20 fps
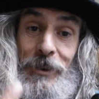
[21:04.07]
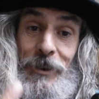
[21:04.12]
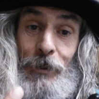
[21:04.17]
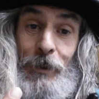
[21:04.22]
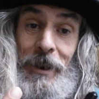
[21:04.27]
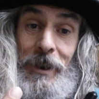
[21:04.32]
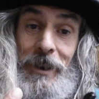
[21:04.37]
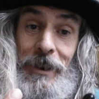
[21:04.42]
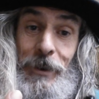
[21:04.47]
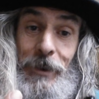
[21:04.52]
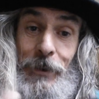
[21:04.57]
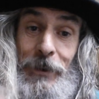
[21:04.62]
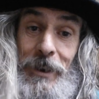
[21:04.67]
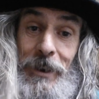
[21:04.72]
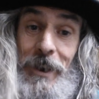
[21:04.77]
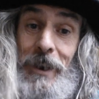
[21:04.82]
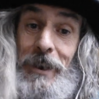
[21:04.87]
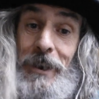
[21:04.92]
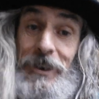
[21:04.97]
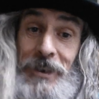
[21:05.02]
the way you
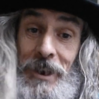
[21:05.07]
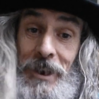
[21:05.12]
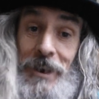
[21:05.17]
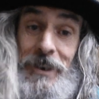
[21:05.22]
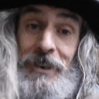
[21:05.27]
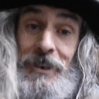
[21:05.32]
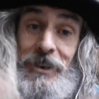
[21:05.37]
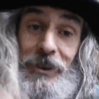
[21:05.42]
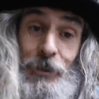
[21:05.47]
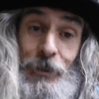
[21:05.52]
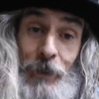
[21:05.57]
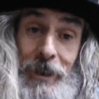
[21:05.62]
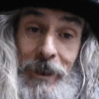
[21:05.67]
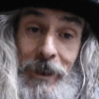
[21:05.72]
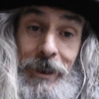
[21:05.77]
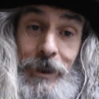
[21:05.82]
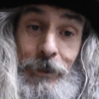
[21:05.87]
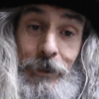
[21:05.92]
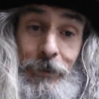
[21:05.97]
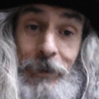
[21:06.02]
think, change the way
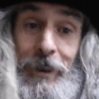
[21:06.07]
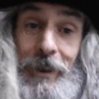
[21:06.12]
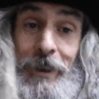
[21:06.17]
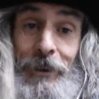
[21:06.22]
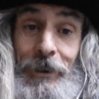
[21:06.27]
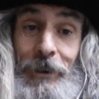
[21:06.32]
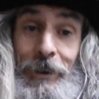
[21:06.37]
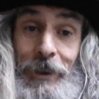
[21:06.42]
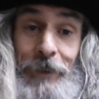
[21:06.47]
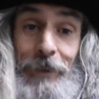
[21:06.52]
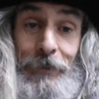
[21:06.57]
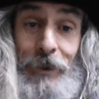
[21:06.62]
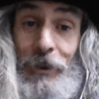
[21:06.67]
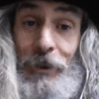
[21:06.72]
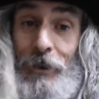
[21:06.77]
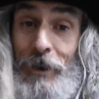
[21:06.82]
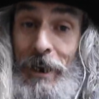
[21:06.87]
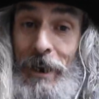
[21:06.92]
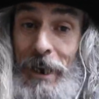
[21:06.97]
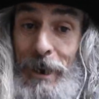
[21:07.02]
you feel. If you're
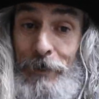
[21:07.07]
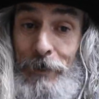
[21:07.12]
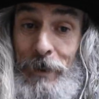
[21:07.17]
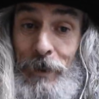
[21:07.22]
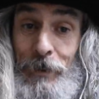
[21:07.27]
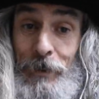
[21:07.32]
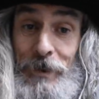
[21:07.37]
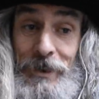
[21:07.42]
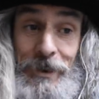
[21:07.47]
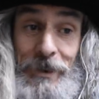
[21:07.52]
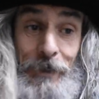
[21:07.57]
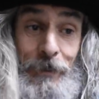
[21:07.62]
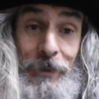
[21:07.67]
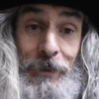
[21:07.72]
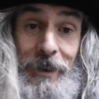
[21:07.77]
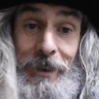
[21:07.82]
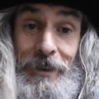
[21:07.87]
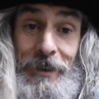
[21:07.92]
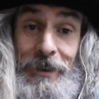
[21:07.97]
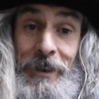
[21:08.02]
not happy with
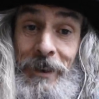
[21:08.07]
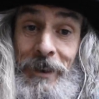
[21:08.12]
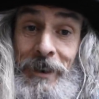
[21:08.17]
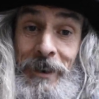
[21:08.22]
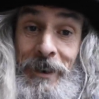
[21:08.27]
something,